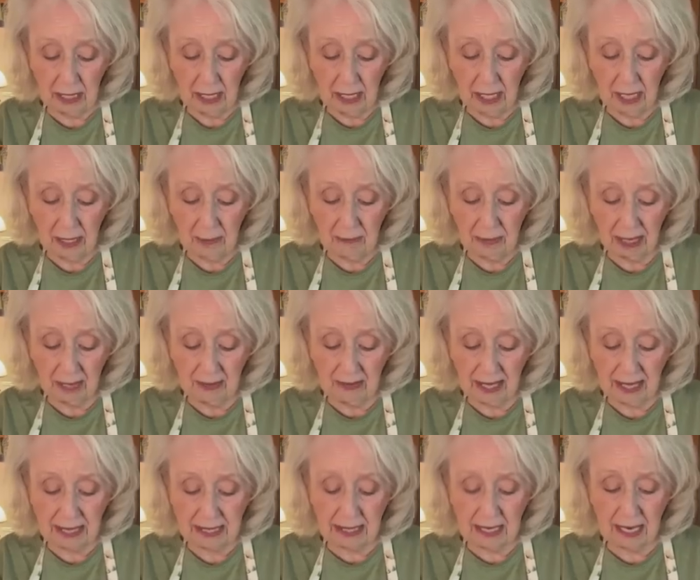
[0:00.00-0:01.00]
And by
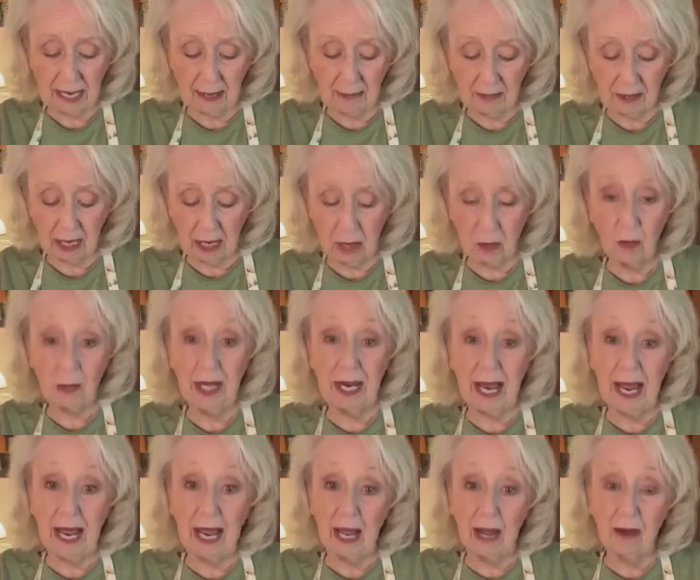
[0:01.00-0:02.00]
that time that I went
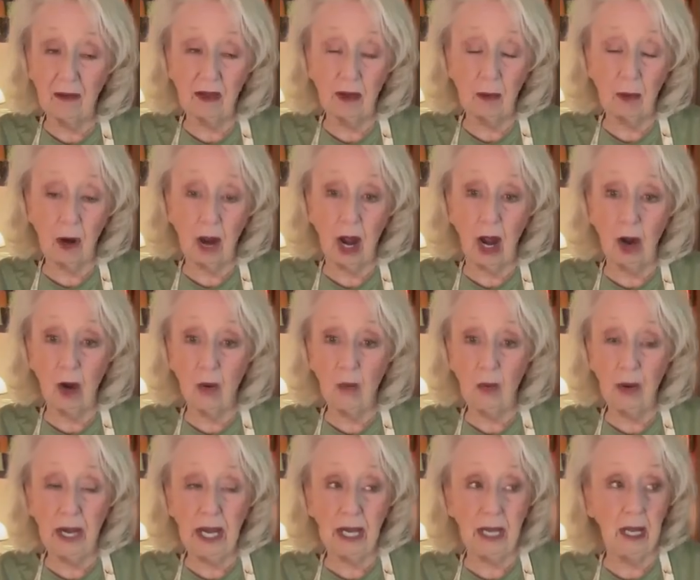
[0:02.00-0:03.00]
out, there were
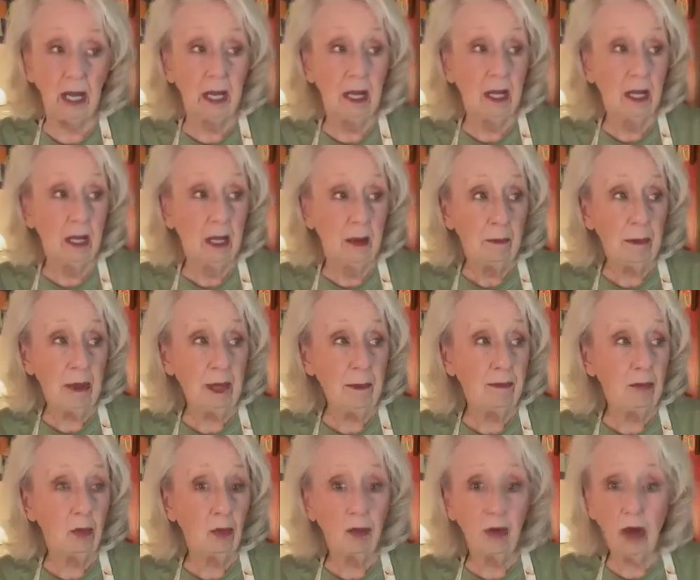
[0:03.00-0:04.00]
already
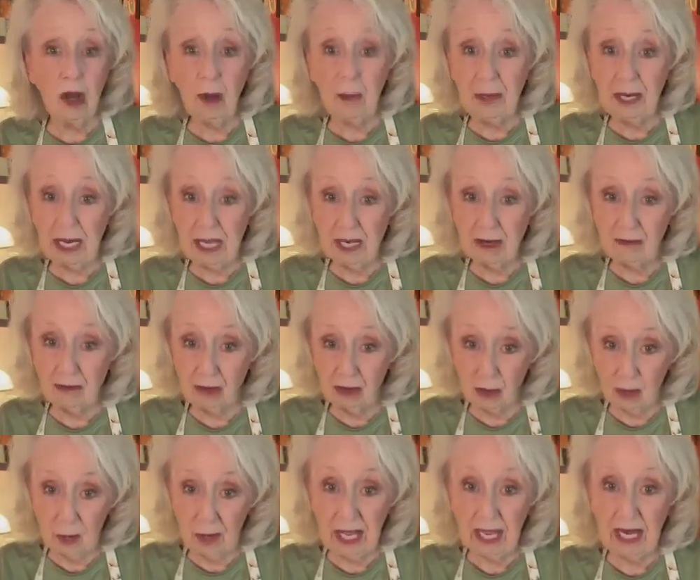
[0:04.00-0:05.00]
people coming in for the
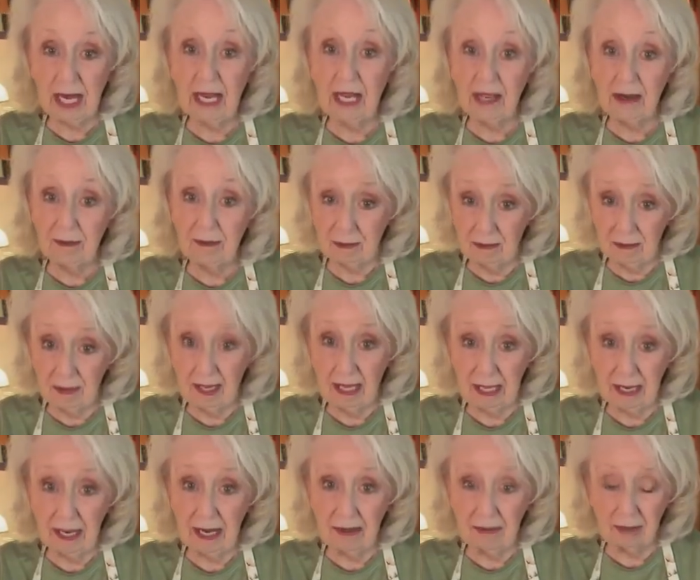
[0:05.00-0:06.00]
wedding
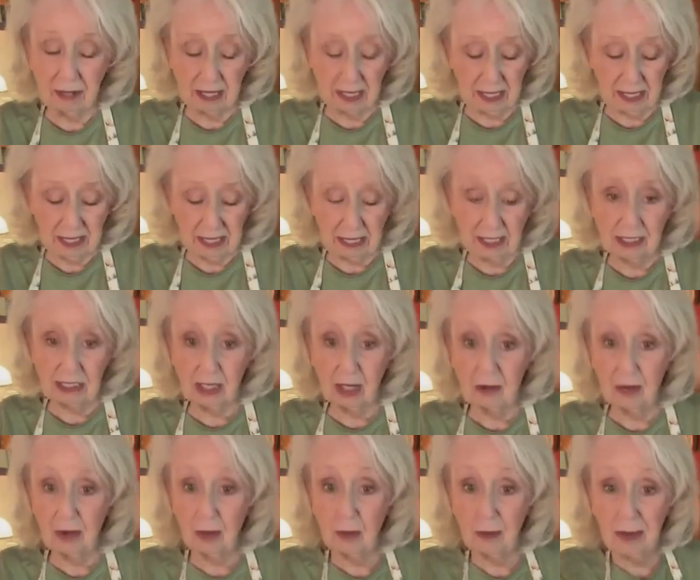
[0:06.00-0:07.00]
and everything. And so
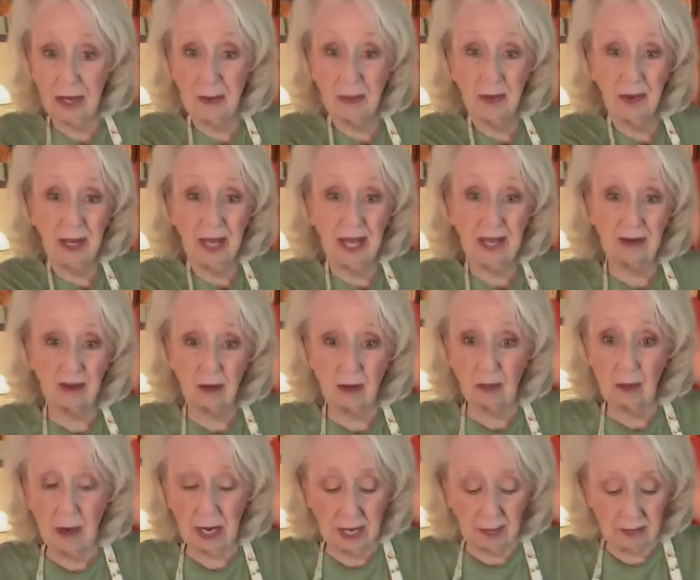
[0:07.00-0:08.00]
there were people gathered
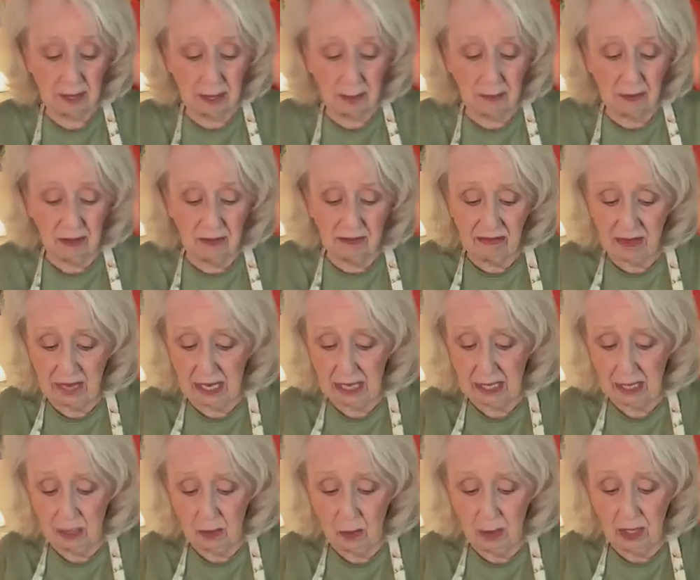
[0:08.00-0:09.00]
around that
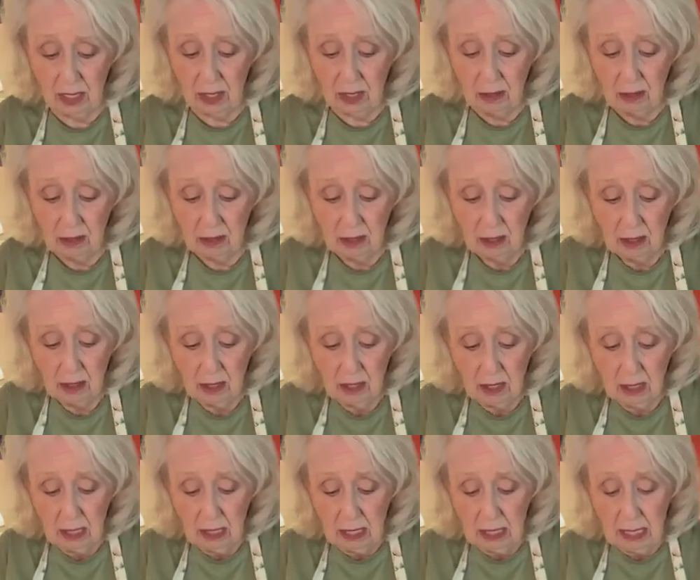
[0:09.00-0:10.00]
buffet. Well,
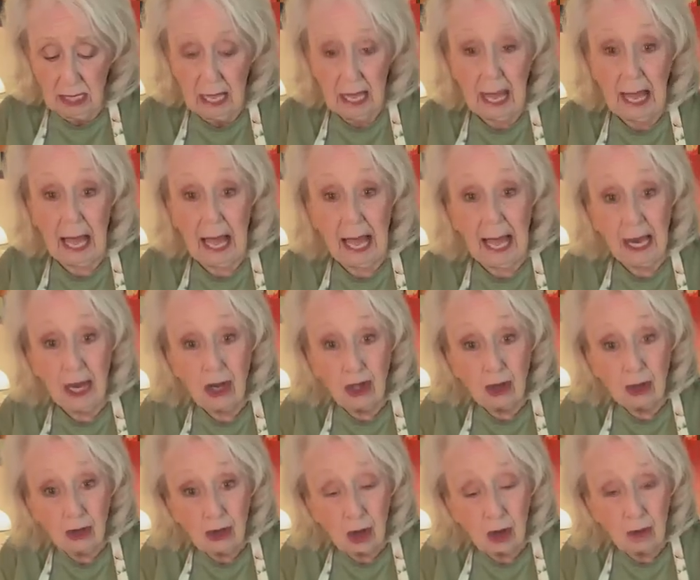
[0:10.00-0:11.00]
I
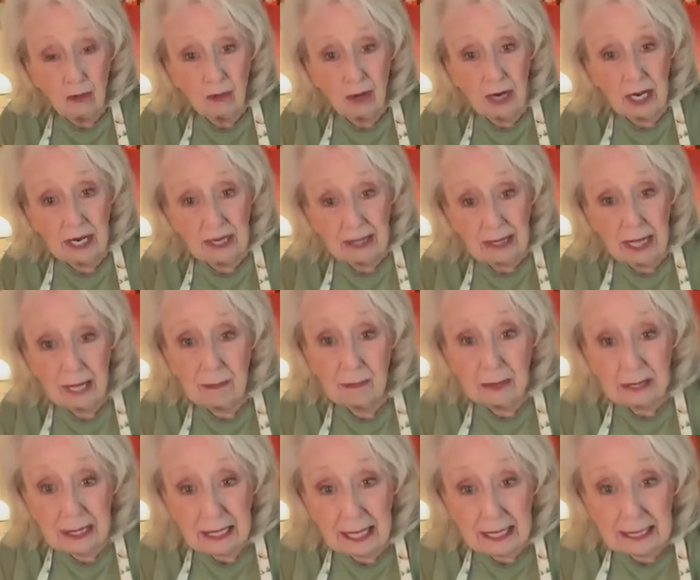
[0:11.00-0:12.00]
looked over at that
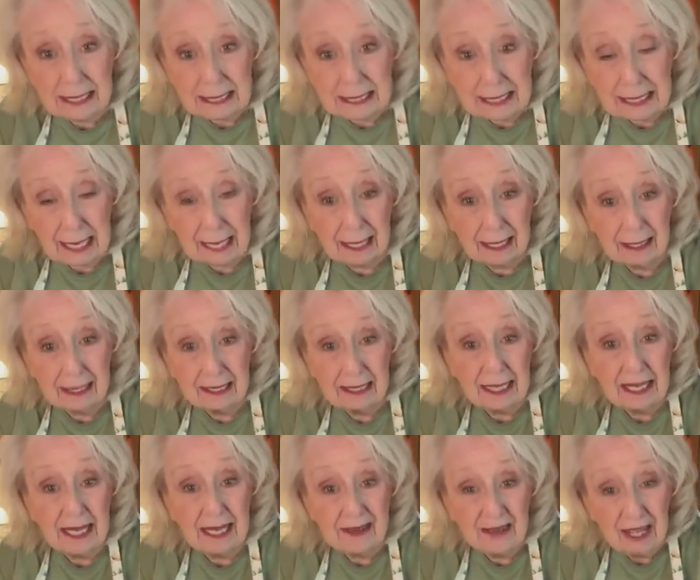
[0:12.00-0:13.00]
potato salad
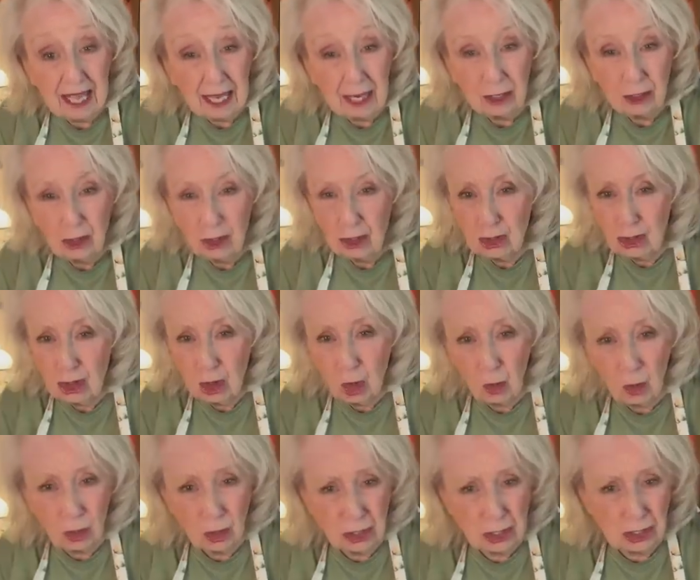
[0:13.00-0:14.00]
in that
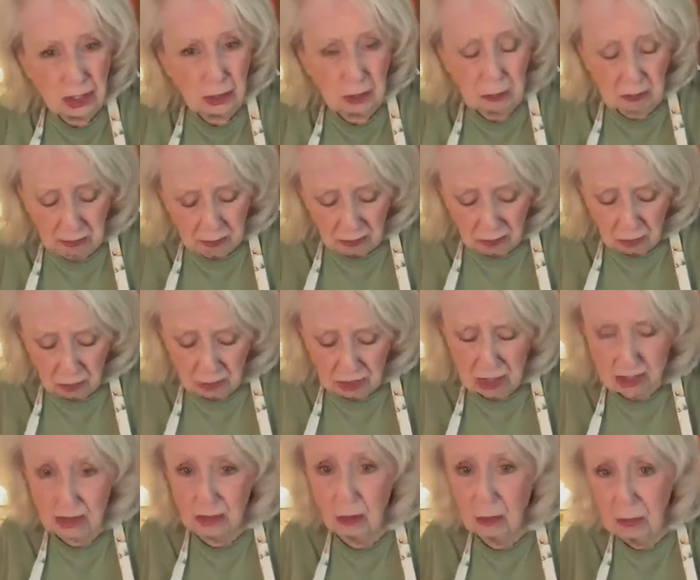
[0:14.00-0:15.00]
gorgeous
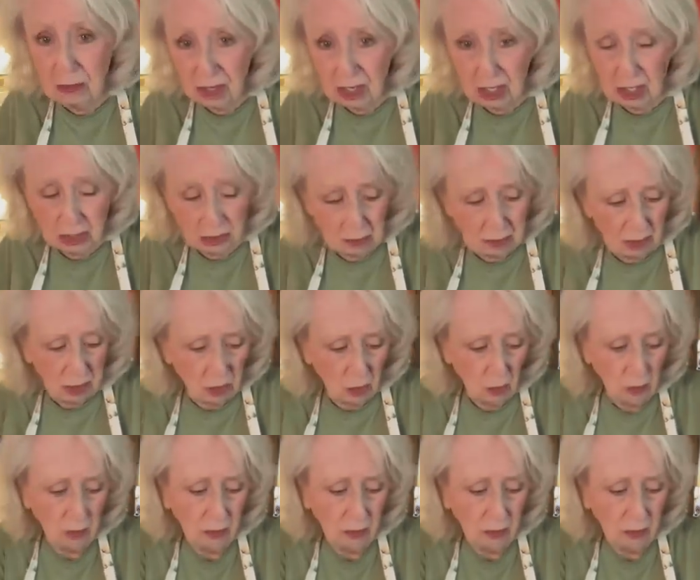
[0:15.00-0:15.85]
crystal punch bowl.